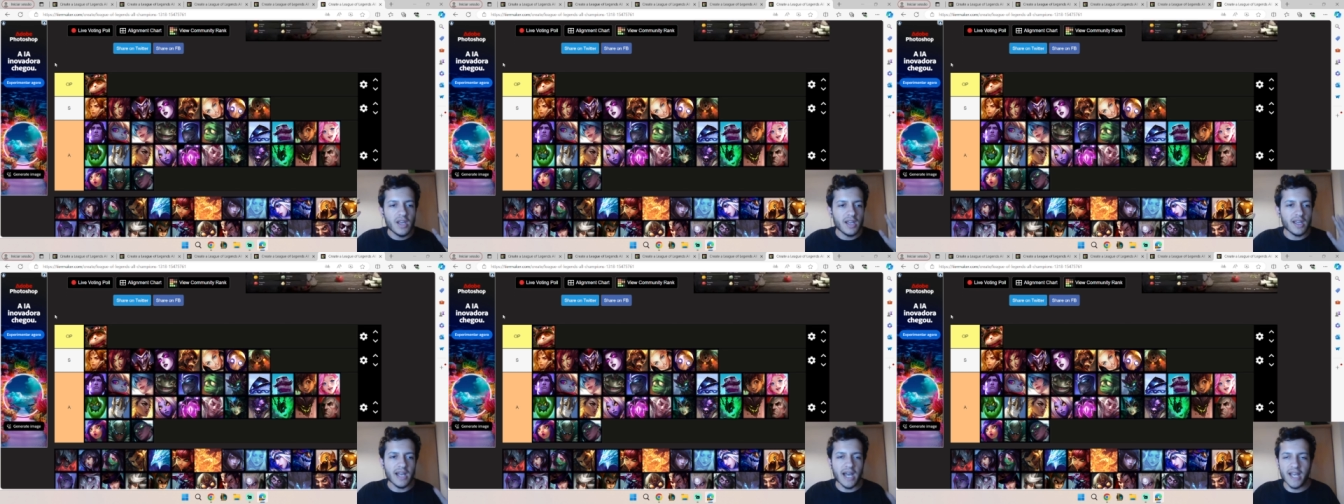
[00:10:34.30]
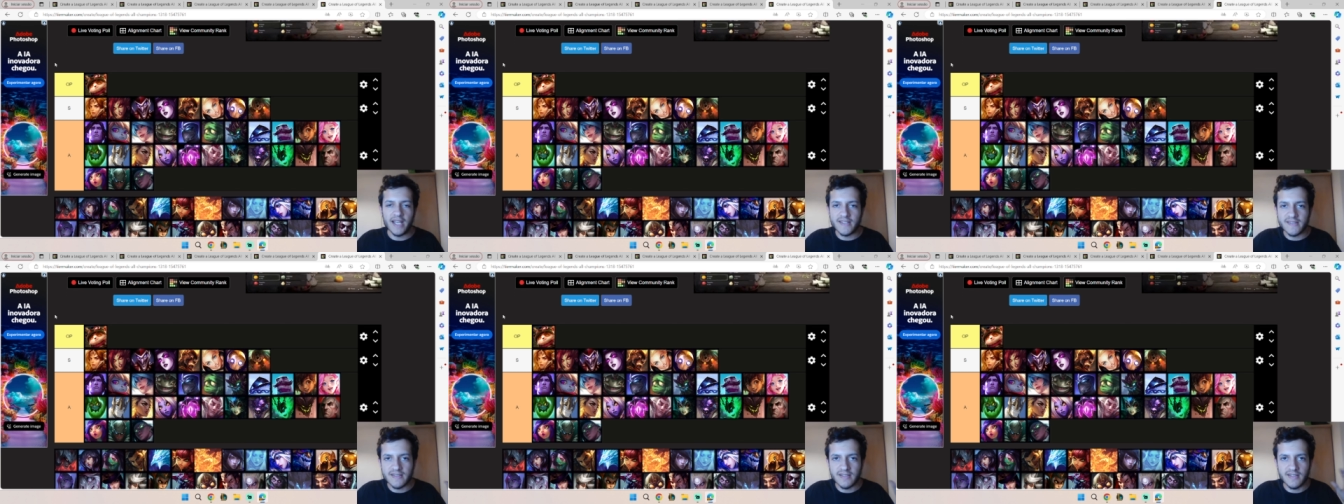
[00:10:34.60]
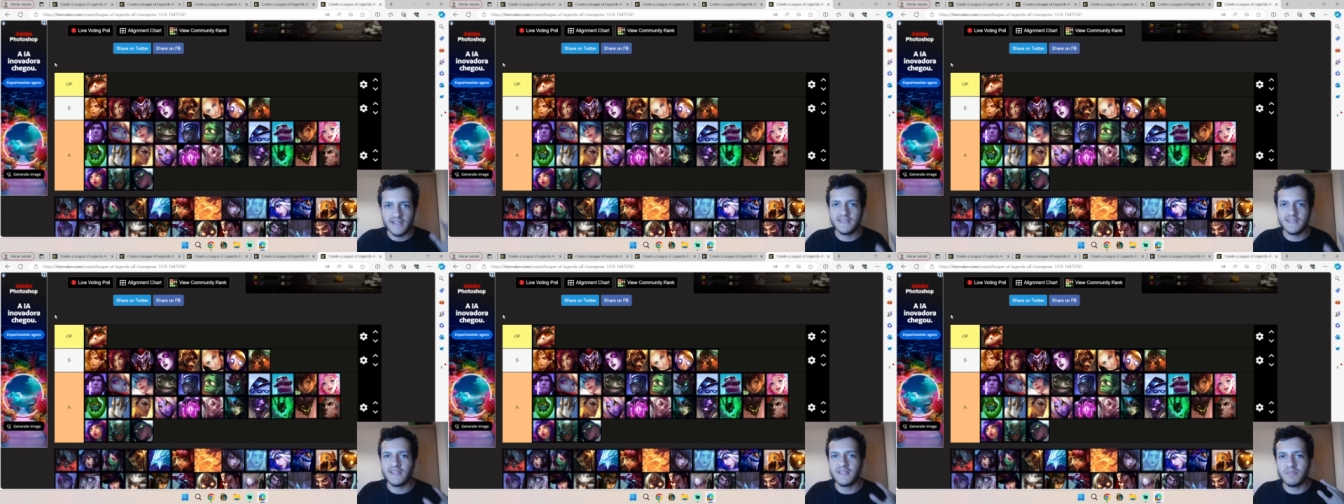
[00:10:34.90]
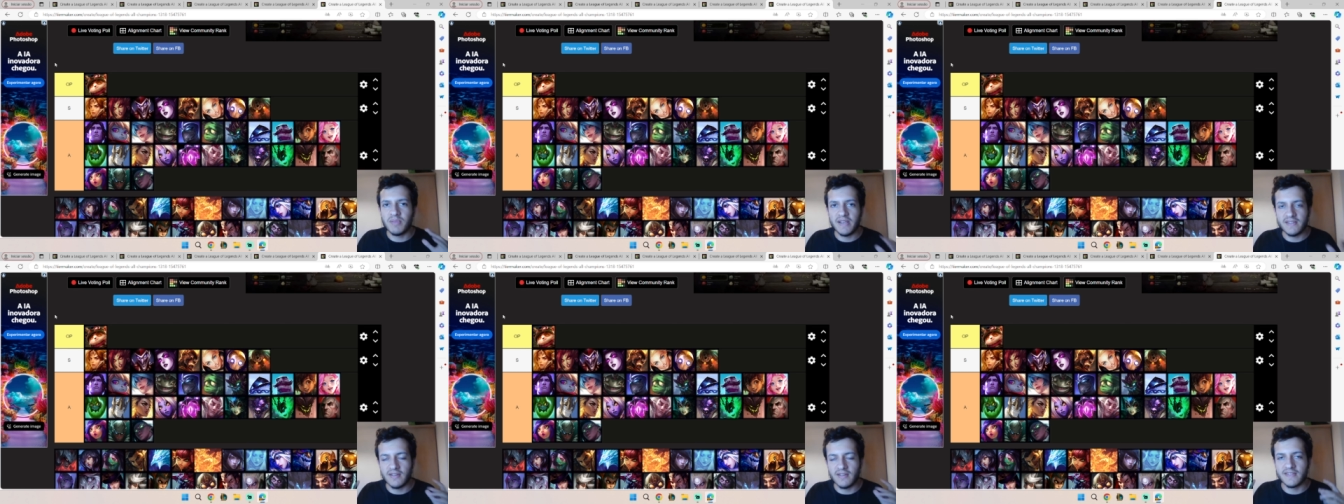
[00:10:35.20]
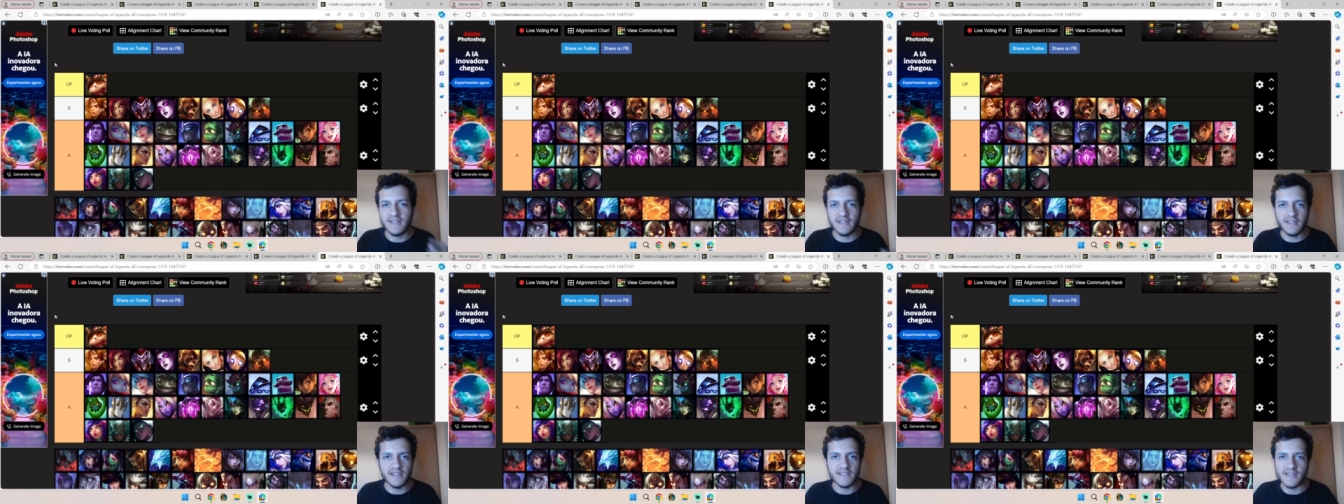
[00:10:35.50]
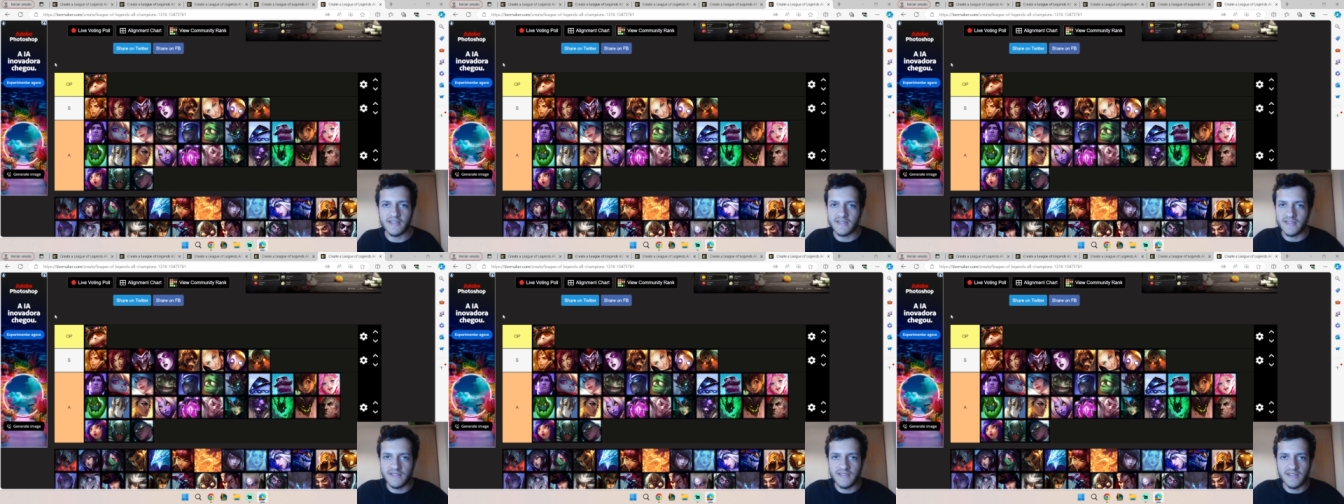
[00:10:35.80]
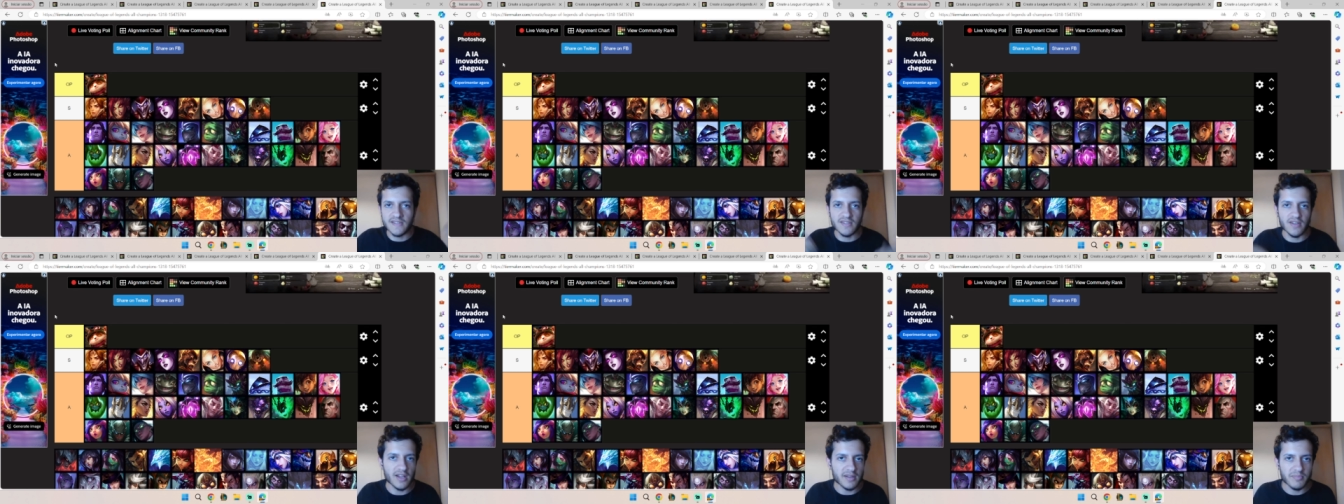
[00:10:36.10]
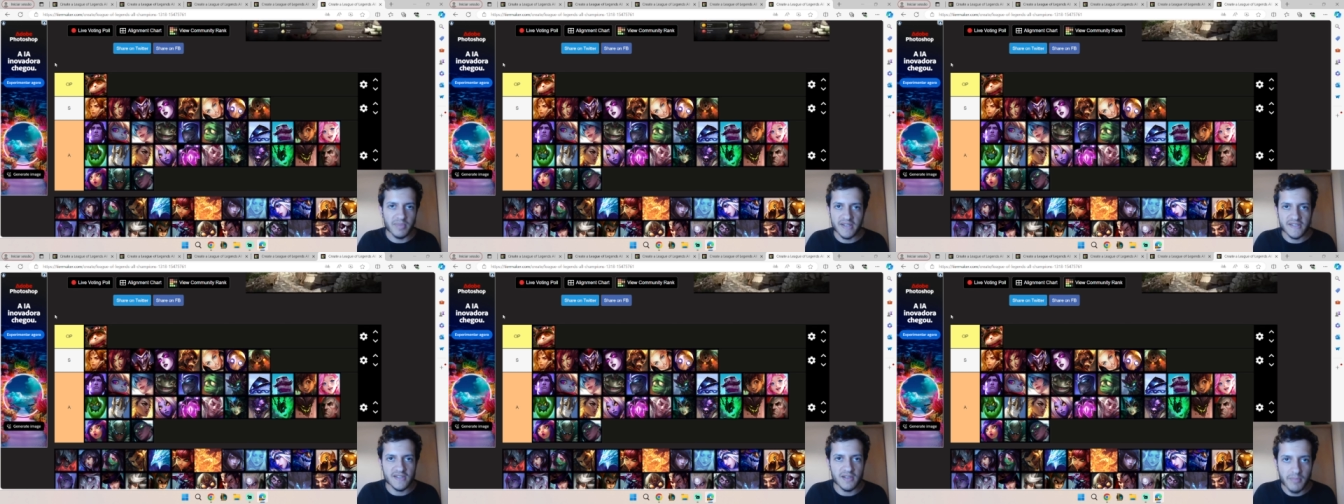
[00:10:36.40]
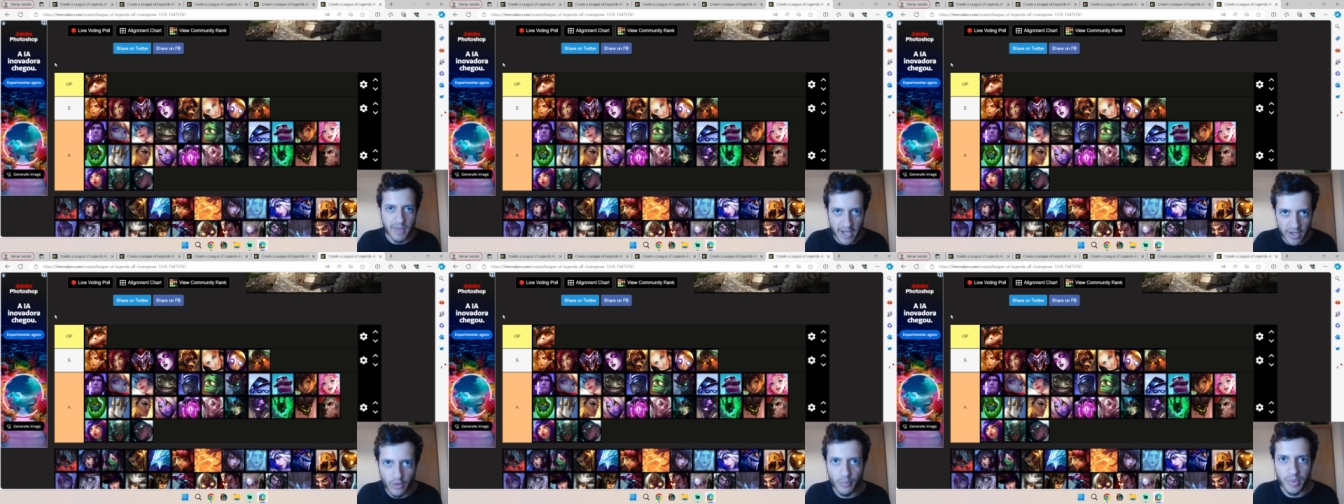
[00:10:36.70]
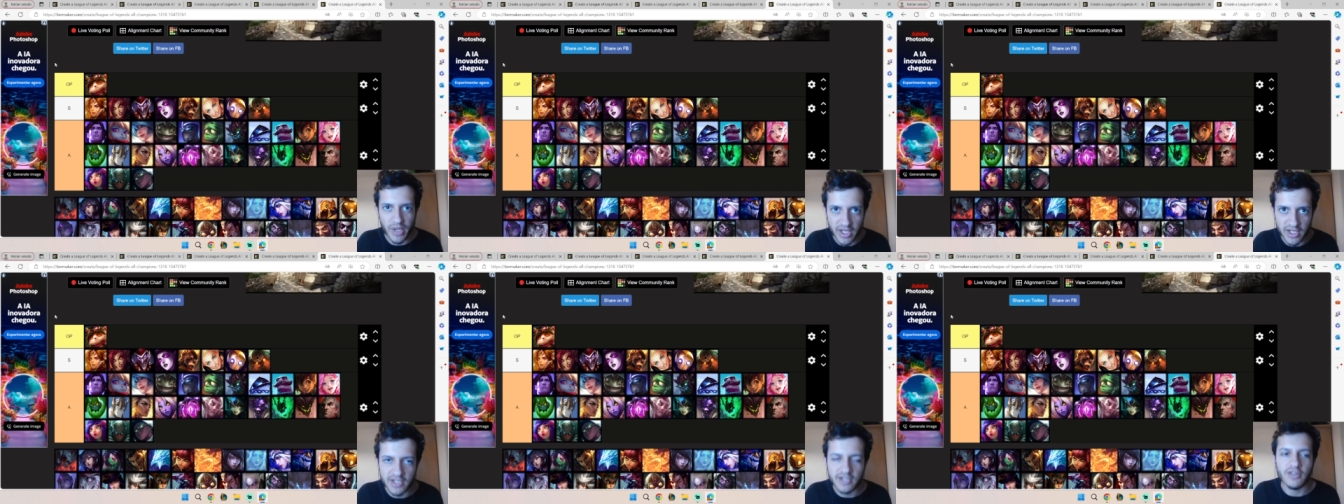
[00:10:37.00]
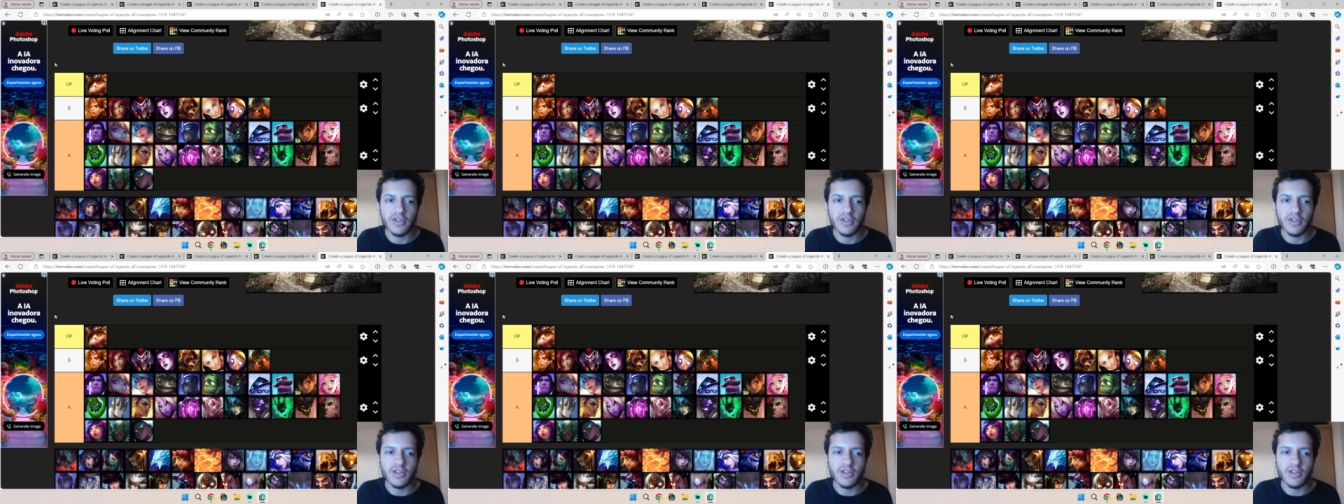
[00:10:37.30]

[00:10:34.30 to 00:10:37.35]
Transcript: Guys, this is based on statistics. This is not based in my opinion.